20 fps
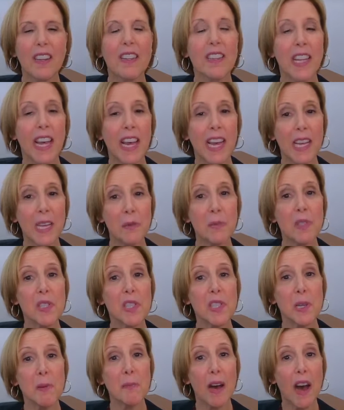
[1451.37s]
Name
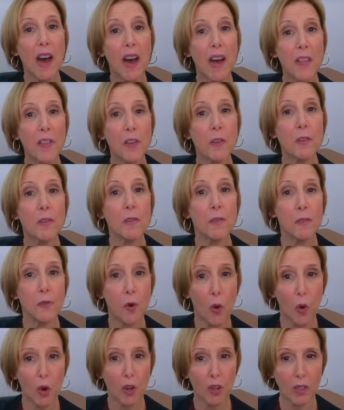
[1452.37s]
some other
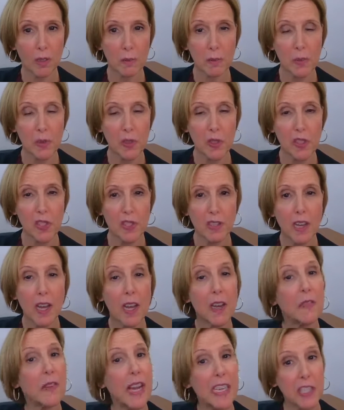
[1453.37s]
forms
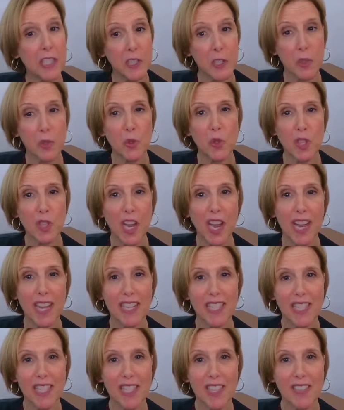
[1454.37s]
of
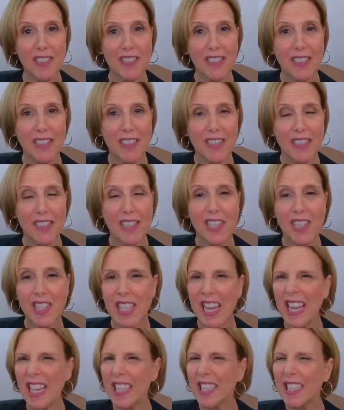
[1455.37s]
exercise.
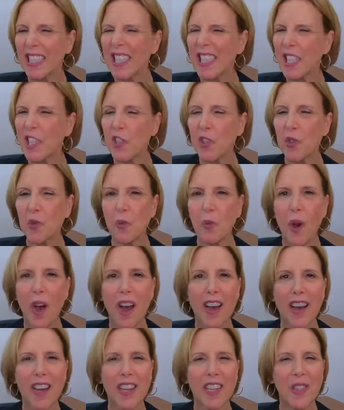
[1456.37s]
Say each
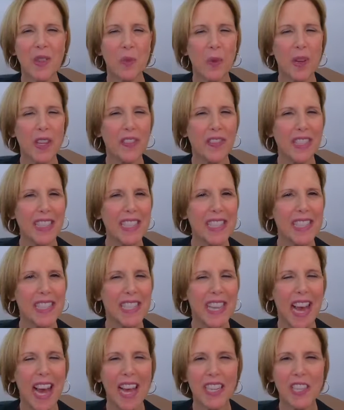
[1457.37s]
one with
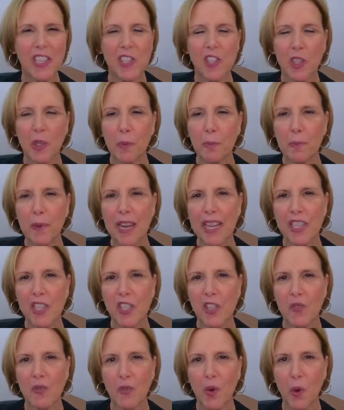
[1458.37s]
intent, your
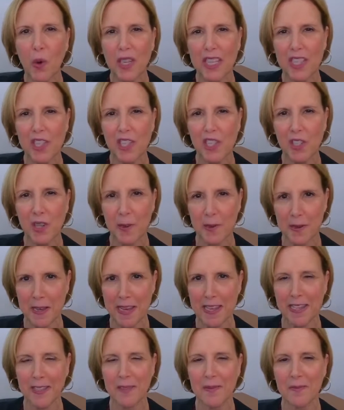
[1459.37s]
best voice. Go
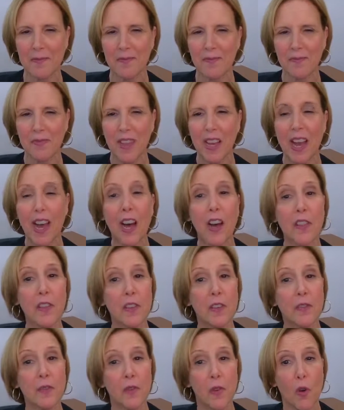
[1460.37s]
ahead.
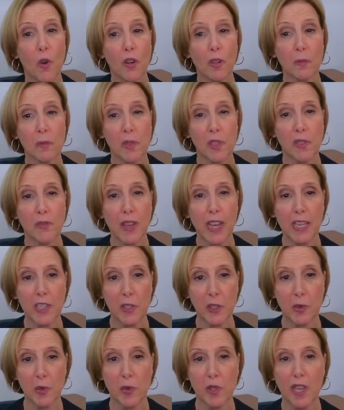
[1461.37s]
Other forms of
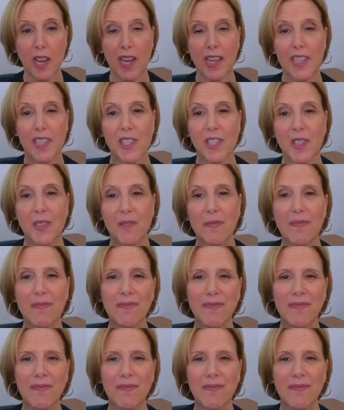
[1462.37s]
exercise.